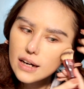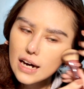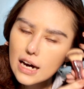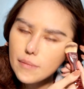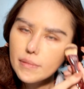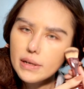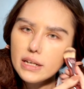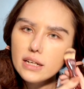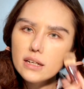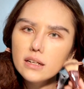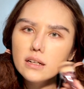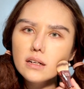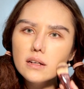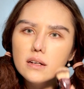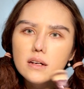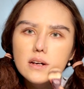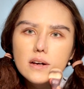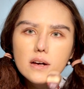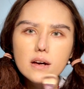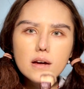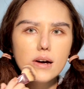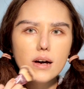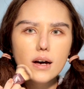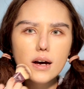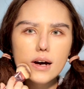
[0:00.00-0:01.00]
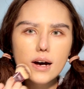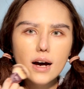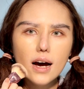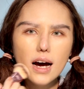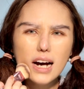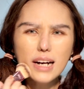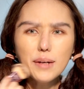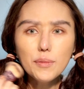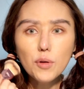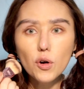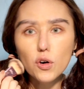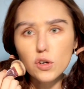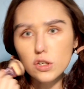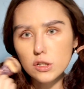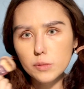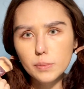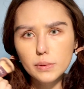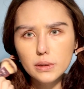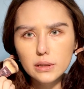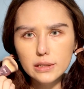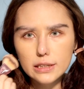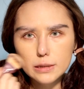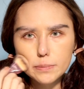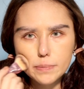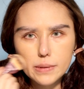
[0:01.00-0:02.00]
mean, I'm
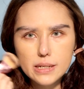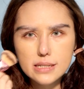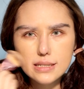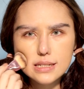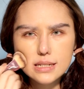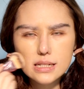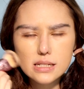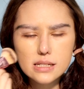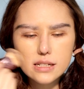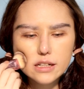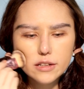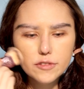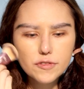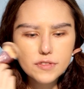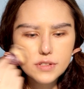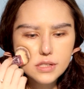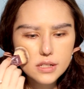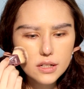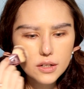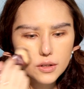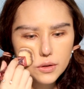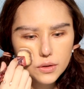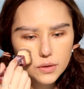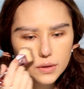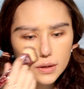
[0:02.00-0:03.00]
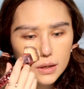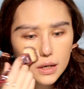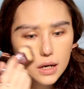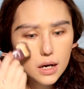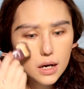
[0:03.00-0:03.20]
horrible at placing stuff. So